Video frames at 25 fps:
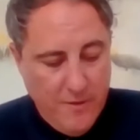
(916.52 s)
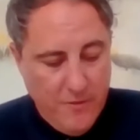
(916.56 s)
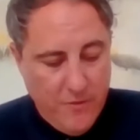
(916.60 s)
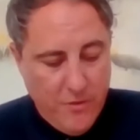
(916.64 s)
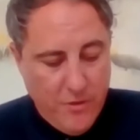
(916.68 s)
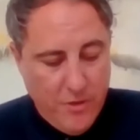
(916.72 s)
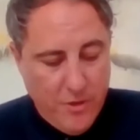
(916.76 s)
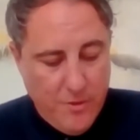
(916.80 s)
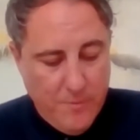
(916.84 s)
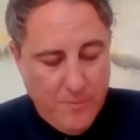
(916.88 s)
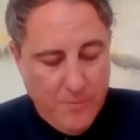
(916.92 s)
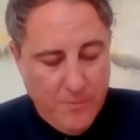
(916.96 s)

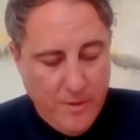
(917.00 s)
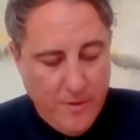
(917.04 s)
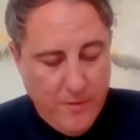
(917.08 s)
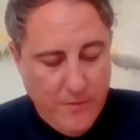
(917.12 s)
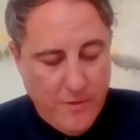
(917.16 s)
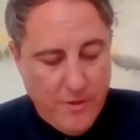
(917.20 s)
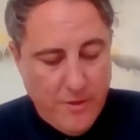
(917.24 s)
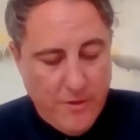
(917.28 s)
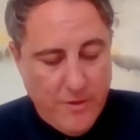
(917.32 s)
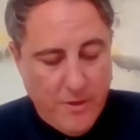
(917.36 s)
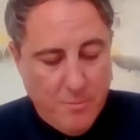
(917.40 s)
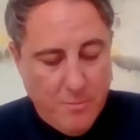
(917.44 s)
for
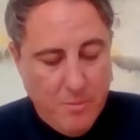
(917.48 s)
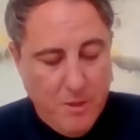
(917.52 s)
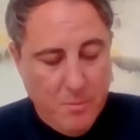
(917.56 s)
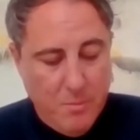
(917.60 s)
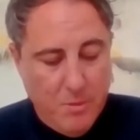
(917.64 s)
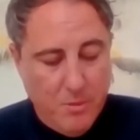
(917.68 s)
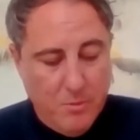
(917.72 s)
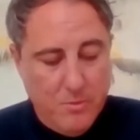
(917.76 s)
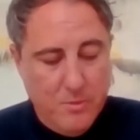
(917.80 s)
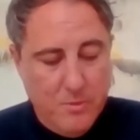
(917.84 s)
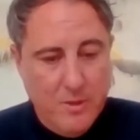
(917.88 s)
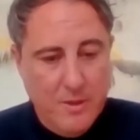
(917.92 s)
other
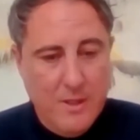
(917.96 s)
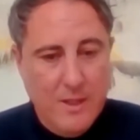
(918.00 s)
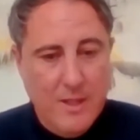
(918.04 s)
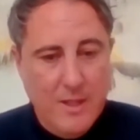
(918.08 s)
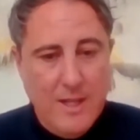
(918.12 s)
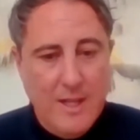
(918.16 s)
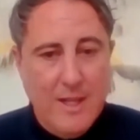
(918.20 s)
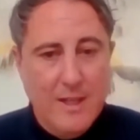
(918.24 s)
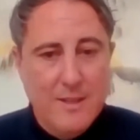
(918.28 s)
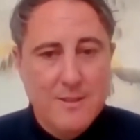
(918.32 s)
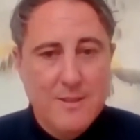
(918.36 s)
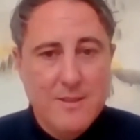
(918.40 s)
people?
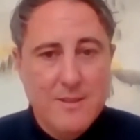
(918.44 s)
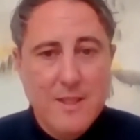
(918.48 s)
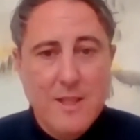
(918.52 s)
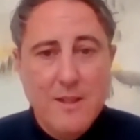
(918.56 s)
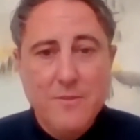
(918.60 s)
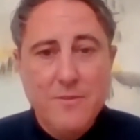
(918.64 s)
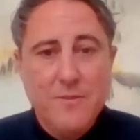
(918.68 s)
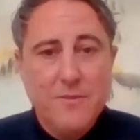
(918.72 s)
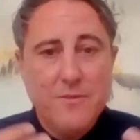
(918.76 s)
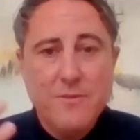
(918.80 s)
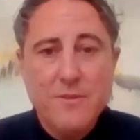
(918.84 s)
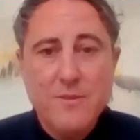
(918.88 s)
And
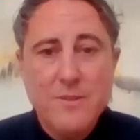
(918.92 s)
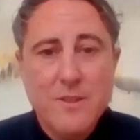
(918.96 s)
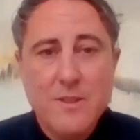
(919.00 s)
if